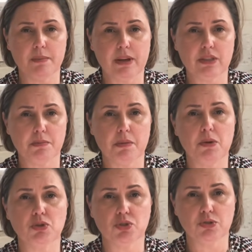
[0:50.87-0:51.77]
about the
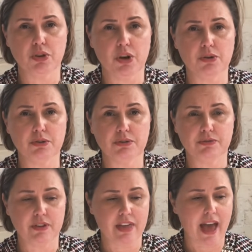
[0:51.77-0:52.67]
promotional code
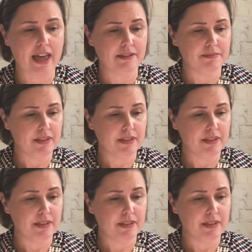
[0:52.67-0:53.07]
for that.